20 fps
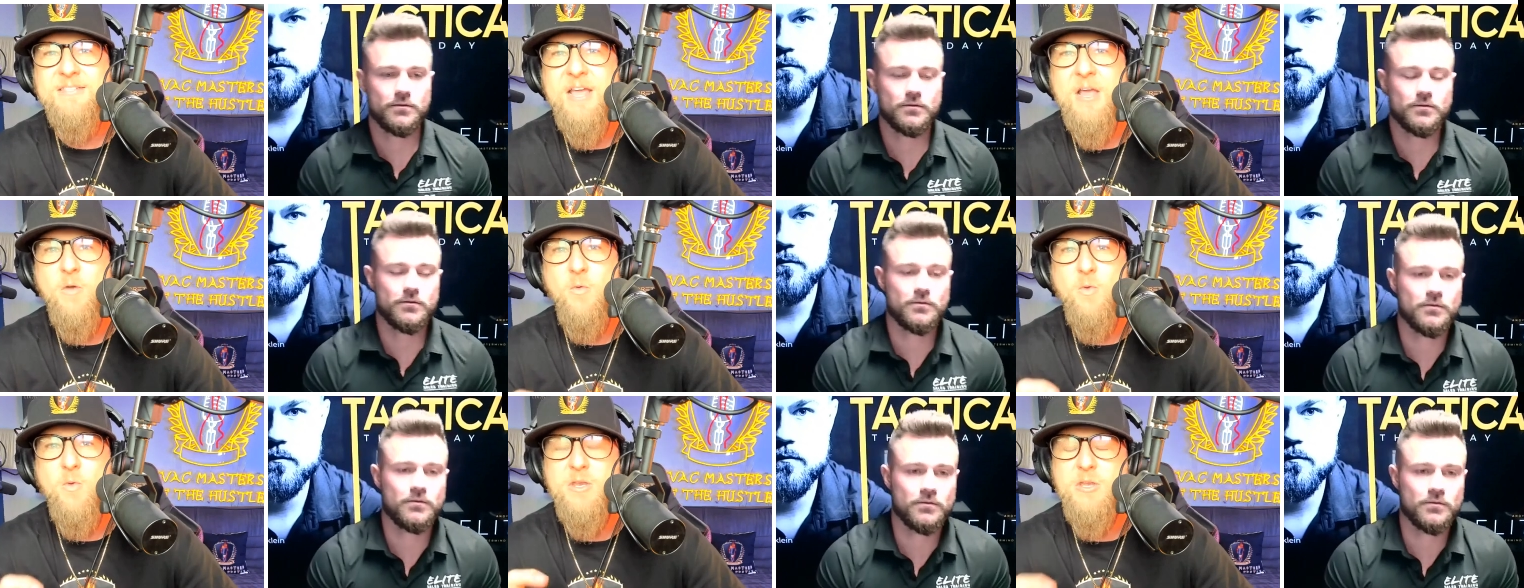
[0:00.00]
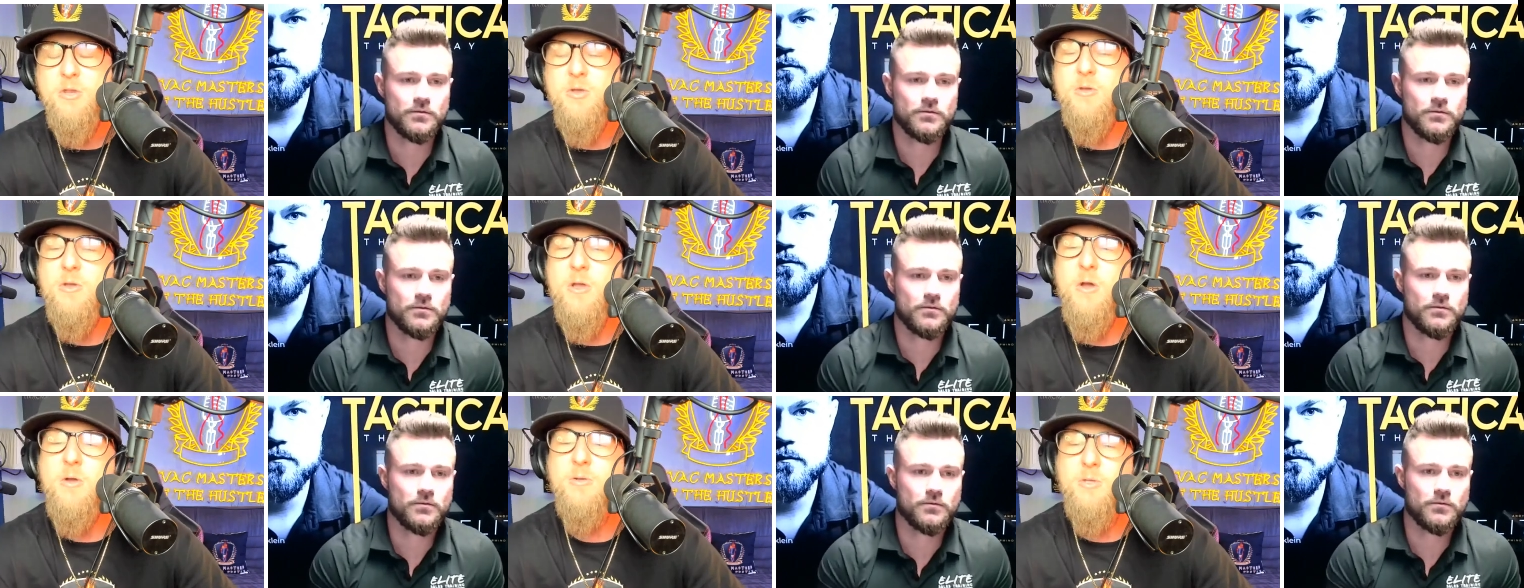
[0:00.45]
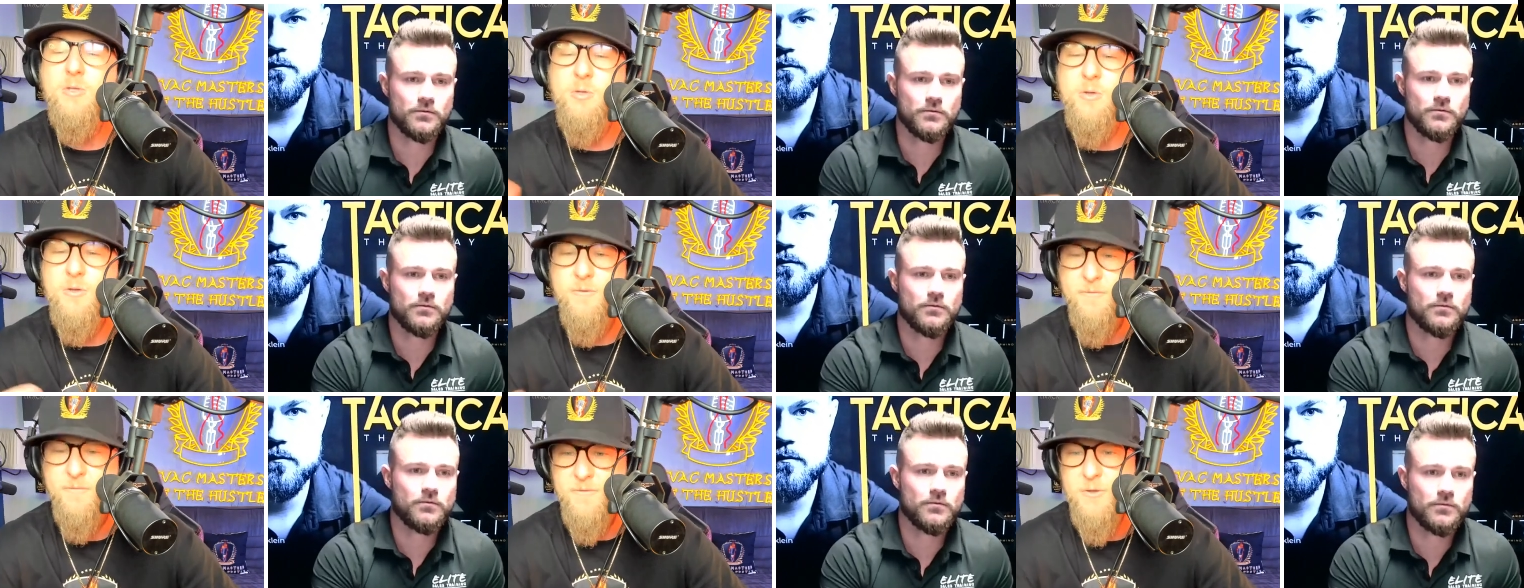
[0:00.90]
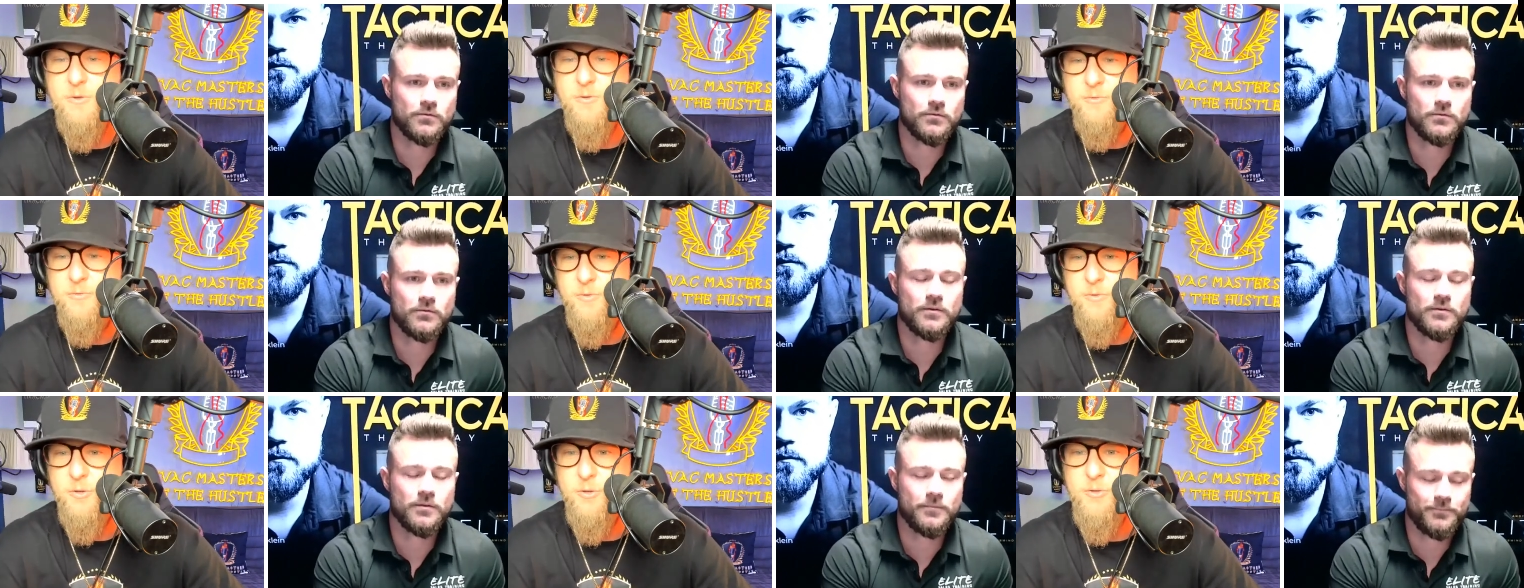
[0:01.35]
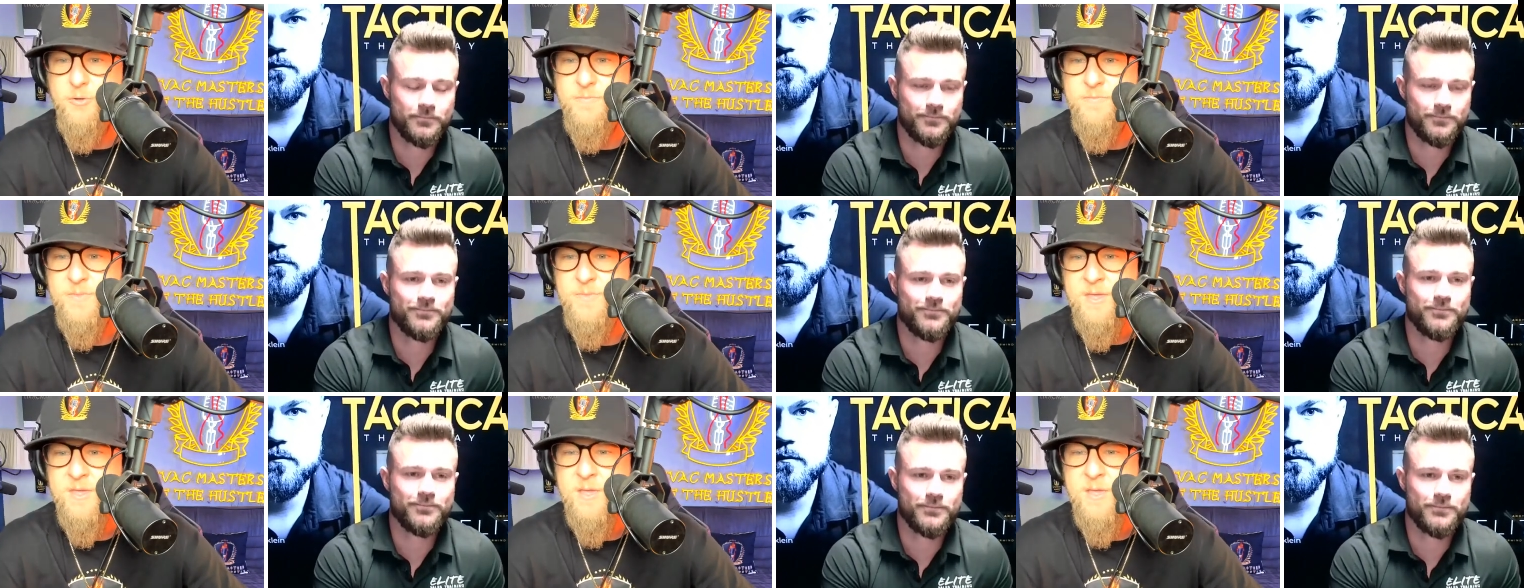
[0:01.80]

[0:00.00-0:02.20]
Speaker 1: that when you go to a funeral